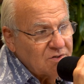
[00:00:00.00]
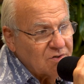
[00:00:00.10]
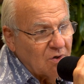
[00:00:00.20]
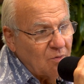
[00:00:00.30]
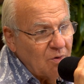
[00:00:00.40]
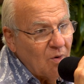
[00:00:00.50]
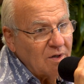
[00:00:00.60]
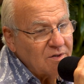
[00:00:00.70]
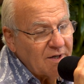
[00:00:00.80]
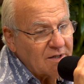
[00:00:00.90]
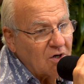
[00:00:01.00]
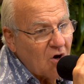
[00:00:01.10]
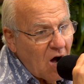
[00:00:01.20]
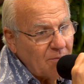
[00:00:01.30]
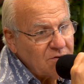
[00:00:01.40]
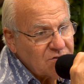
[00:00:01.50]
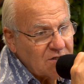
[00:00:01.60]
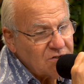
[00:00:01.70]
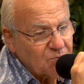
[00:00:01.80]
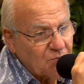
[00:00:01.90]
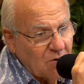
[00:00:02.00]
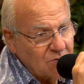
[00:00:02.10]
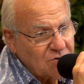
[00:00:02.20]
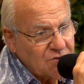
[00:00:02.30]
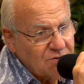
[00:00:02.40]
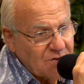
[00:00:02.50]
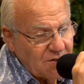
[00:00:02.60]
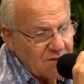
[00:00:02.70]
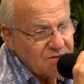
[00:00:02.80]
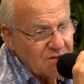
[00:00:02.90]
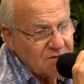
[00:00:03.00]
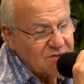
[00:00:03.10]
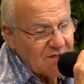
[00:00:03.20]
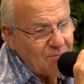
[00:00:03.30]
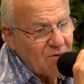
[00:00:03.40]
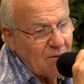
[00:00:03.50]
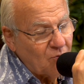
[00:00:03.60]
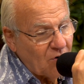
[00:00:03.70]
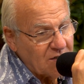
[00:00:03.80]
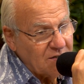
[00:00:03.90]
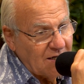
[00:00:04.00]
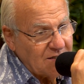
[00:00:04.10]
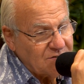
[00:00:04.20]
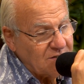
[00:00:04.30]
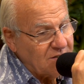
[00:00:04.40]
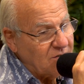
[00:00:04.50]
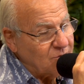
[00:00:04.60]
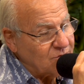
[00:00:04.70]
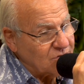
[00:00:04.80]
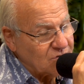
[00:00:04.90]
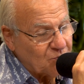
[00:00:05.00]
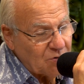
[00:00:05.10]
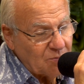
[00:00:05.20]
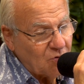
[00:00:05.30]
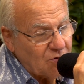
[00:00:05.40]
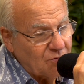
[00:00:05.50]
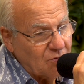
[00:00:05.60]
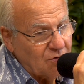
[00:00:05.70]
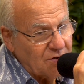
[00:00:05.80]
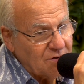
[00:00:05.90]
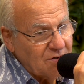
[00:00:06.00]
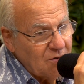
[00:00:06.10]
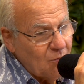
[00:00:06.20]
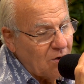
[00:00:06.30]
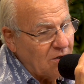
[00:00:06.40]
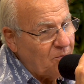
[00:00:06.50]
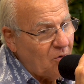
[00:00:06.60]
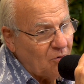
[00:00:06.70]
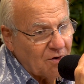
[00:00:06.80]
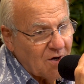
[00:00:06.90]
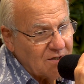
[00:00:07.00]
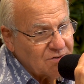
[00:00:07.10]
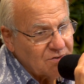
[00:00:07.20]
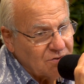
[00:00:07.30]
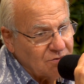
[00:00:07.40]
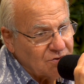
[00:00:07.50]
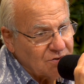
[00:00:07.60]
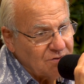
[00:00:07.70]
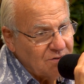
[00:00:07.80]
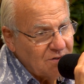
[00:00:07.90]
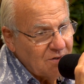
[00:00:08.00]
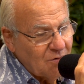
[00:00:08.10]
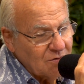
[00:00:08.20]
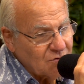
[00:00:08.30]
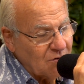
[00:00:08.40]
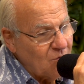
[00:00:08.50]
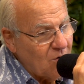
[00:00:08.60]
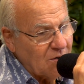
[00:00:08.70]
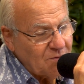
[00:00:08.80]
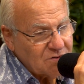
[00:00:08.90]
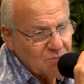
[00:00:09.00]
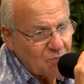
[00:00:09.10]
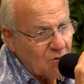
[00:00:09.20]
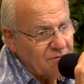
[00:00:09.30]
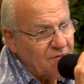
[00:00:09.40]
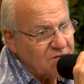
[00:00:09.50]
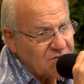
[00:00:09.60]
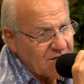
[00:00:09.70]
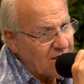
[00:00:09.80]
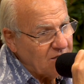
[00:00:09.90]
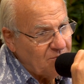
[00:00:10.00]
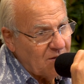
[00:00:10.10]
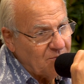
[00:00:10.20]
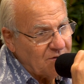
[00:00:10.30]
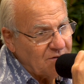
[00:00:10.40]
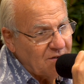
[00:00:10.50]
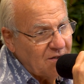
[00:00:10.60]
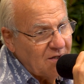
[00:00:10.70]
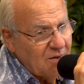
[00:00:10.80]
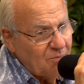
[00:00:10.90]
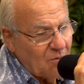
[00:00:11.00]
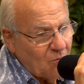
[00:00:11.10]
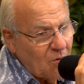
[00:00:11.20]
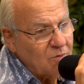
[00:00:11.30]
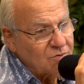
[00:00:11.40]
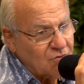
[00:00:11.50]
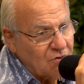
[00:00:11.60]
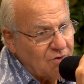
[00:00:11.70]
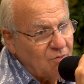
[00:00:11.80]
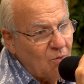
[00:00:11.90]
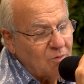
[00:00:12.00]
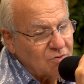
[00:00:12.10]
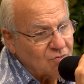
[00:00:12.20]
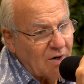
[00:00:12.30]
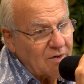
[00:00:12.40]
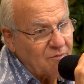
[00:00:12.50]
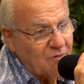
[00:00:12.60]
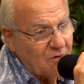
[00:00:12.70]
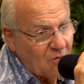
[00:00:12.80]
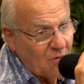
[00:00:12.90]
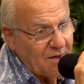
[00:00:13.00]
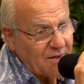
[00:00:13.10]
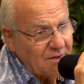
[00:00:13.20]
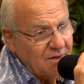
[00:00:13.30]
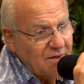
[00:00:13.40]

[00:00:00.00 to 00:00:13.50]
So we wanted to take a common sense approach to this, at the same time recognizing that it was a Supreme Court ruling, want to uphold the Constitution, certainly want to be supportive of the Second Amendment, but what was good and what was right for Hawaii.